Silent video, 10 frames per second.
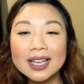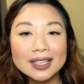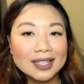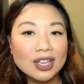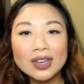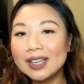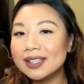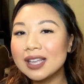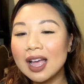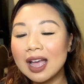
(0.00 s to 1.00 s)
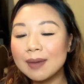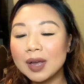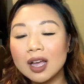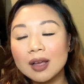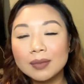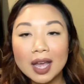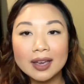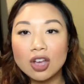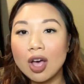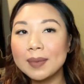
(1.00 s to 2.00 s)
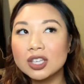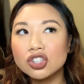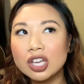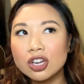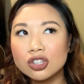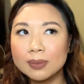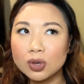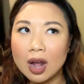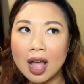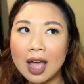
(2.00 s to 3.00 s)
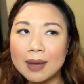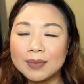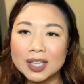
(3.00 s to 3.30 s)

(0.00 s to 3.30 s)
See you next time. Like, comment, share, subscribe.